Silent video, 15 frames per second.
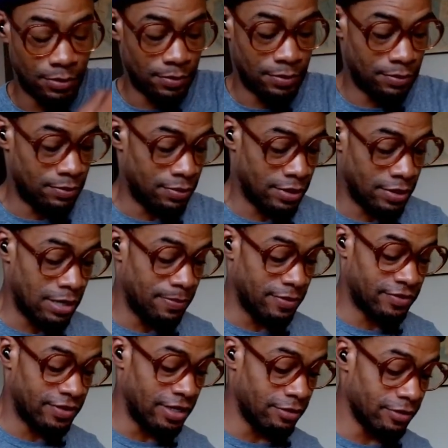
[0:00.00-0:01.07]
keeping
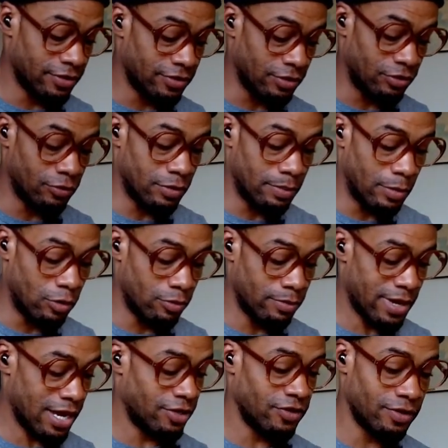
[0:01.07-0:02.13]
secrets or doing moon
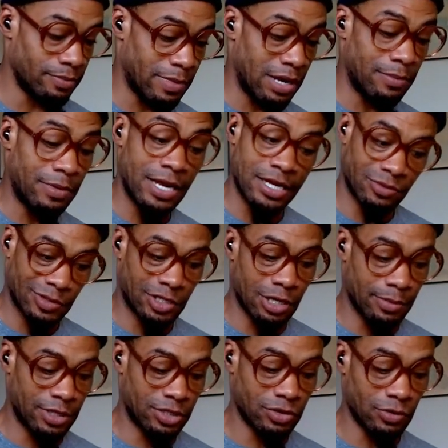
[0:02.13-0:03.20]
magic. Maybe that's what's coming to
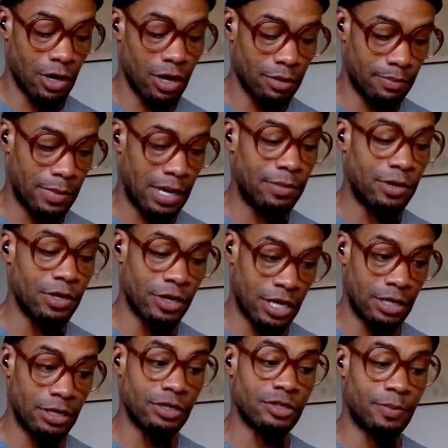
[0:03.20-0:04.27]
us. Maybe you're getting a
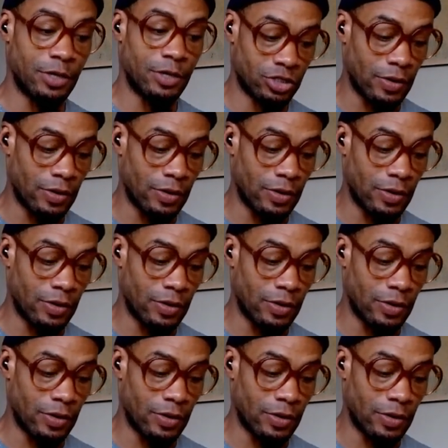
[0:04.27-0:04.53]
spiritual ass